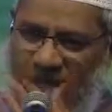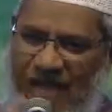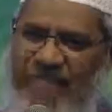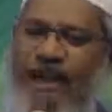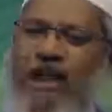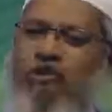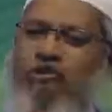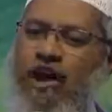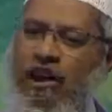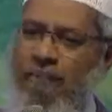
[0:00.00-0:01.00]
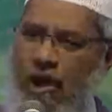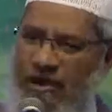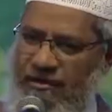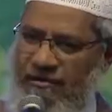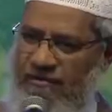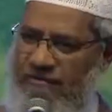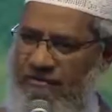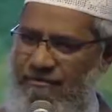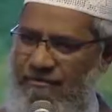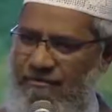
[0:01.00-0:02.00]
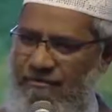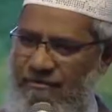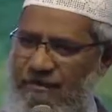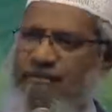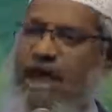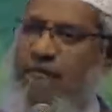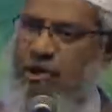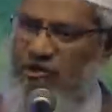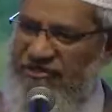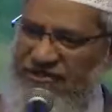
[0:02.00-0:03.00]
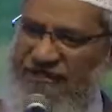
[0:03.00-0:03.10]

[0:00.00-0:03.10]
we are looked down upon. We are abused.